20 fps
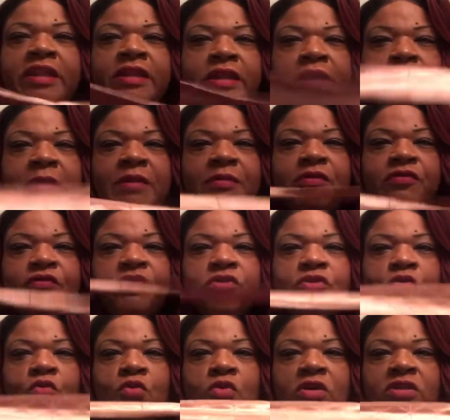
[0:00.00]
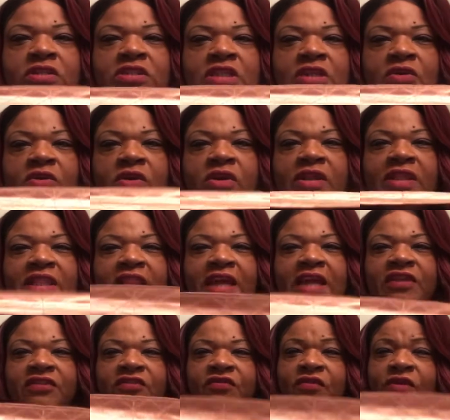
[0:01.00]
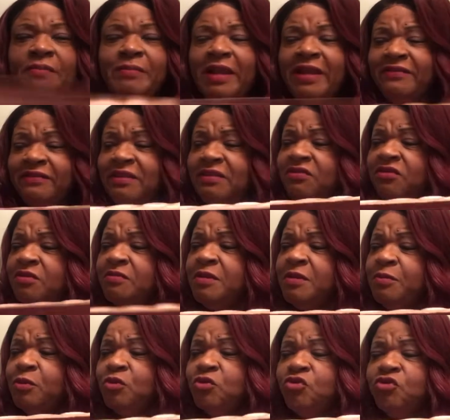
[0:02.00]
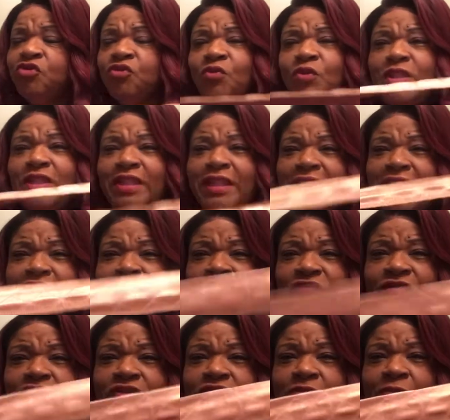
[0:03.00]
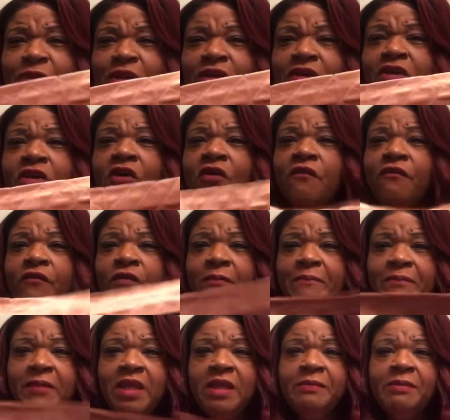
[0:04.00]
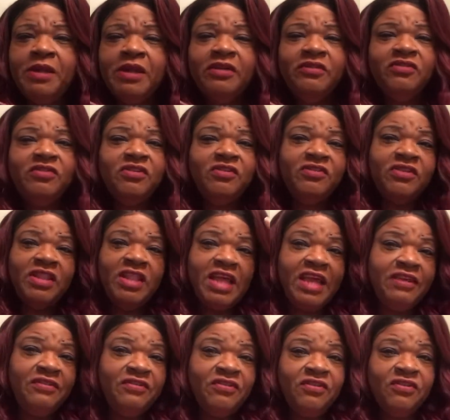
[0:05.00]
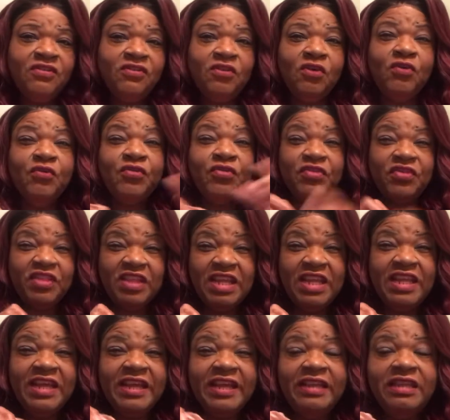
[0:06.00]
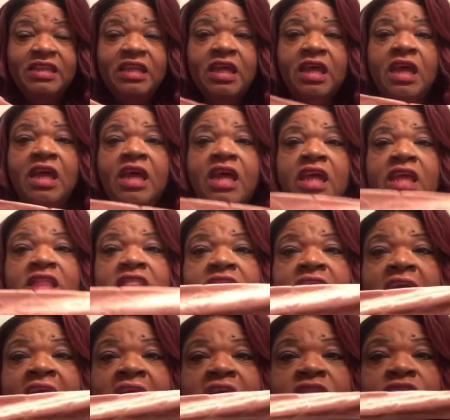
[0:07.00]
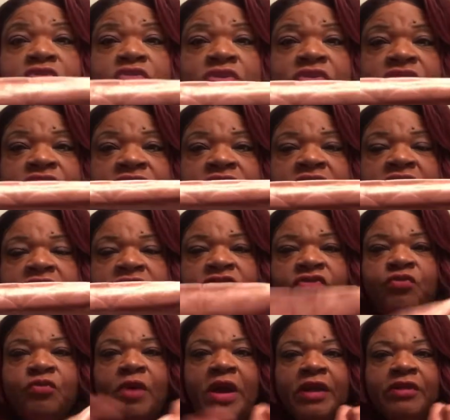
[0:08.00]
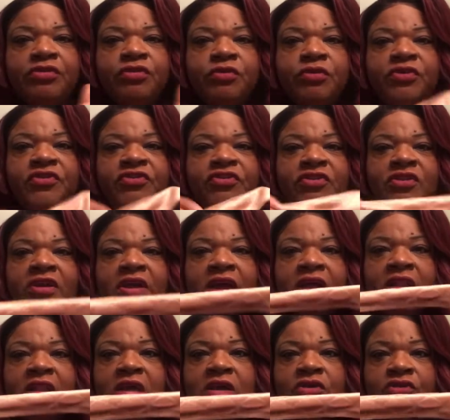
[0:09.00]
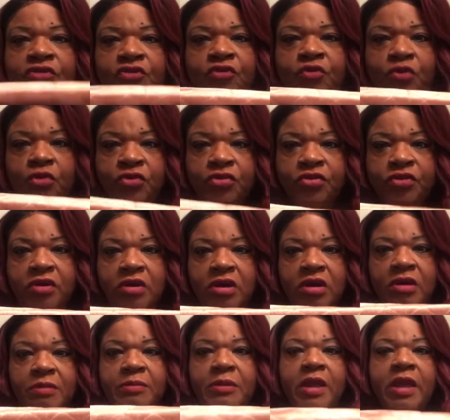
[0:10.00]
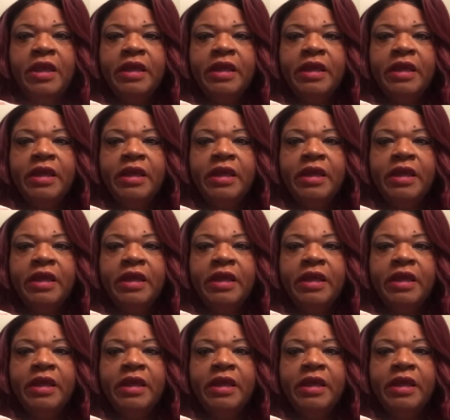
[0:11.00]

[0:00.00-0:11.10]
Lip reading: Now, maybe for the ones that aren't lace front, but I've seen some people use it with lace fronts, but for me, because this lace is so thin that you could see this right through, it stuck out like a sore thumb.